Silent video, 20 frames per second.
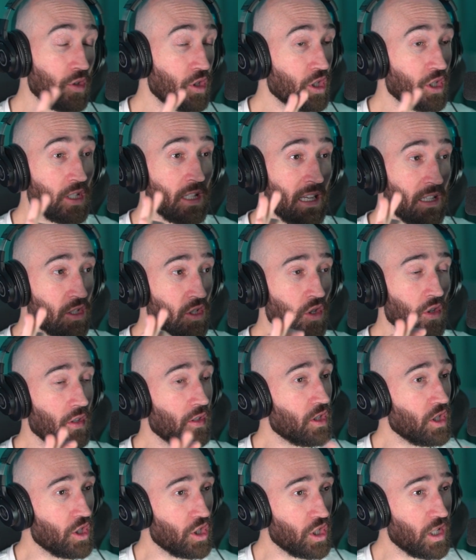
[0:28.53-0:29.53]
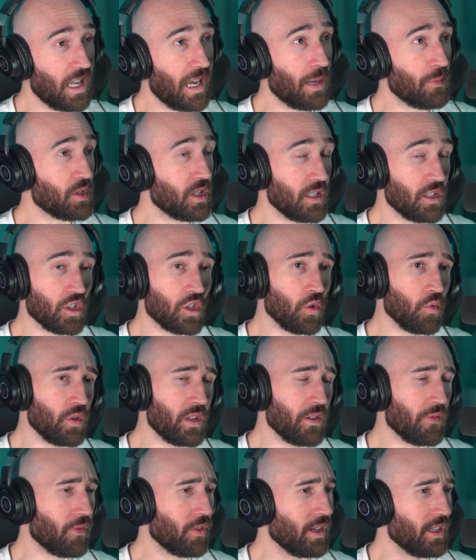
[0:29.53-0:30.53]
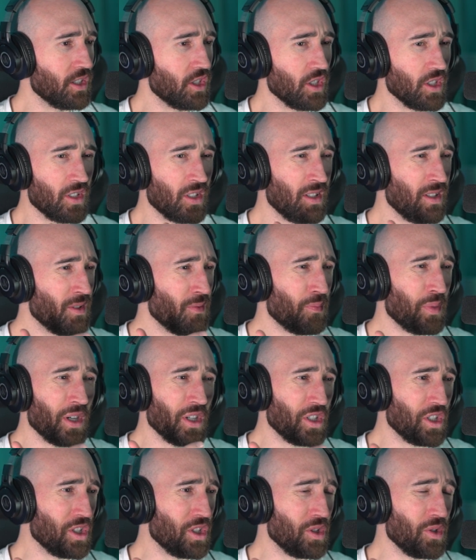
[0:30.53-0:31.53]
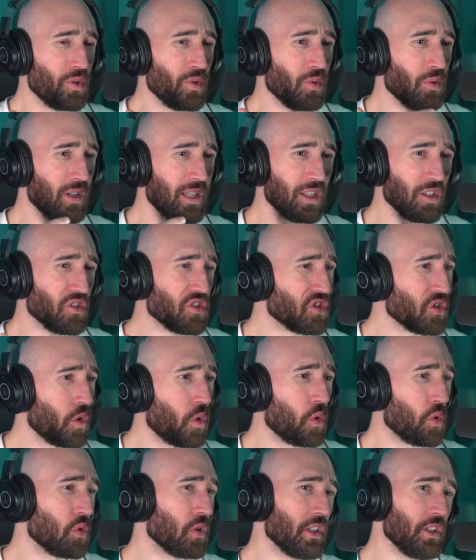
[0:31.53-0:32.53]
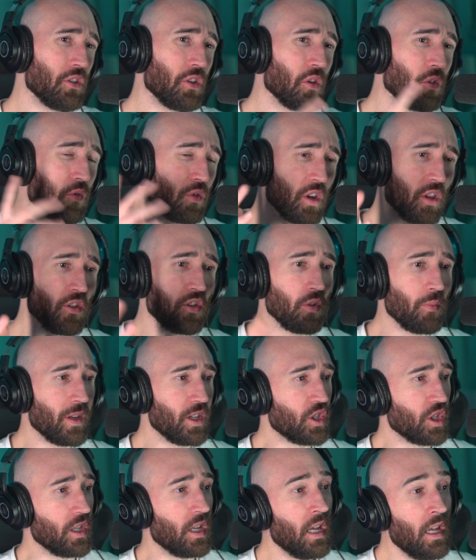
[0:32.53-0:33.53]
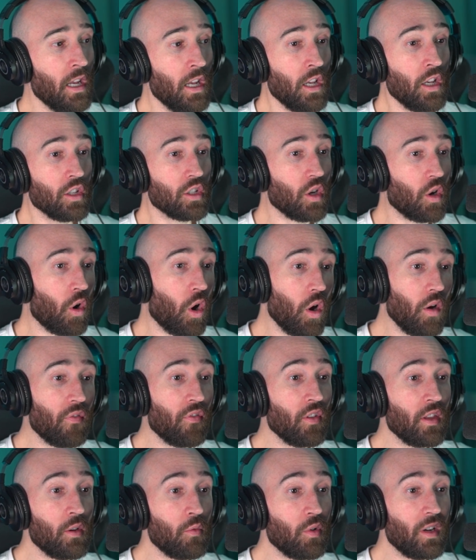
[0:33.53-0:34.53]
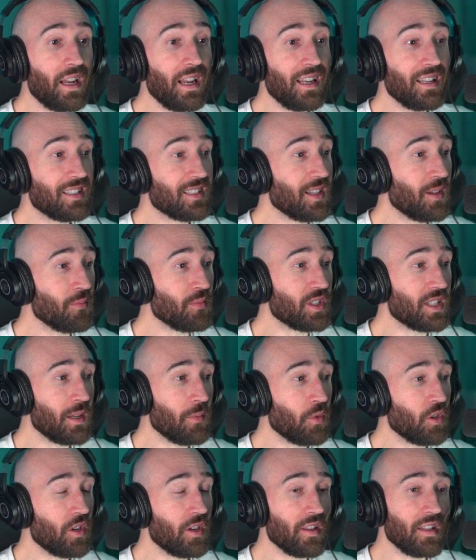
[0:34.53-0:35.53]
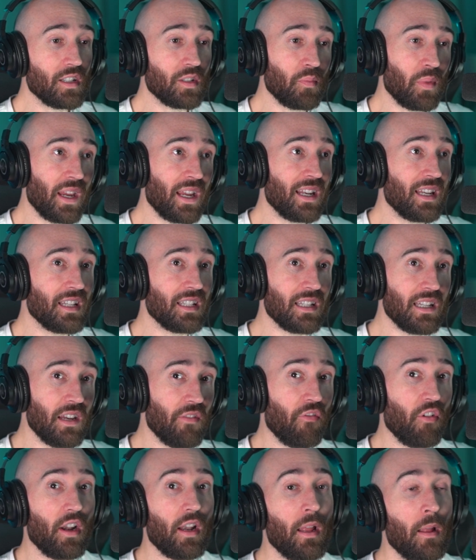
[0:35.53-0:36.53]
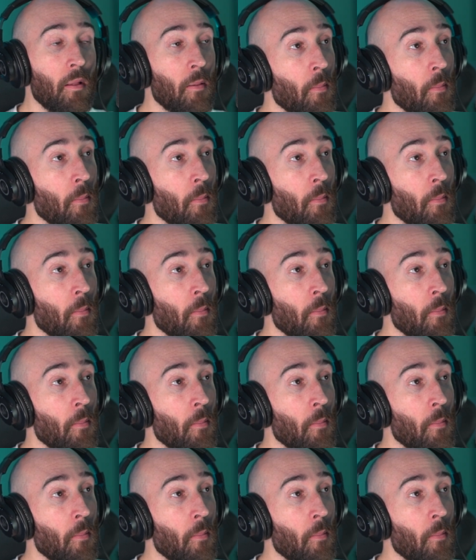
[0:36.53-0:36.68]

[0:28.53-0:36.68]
Just that song just slaps. It's so different. It just punches you in the soul, and you go to another dimension. So hopefully, we're getting something similar. This band is different.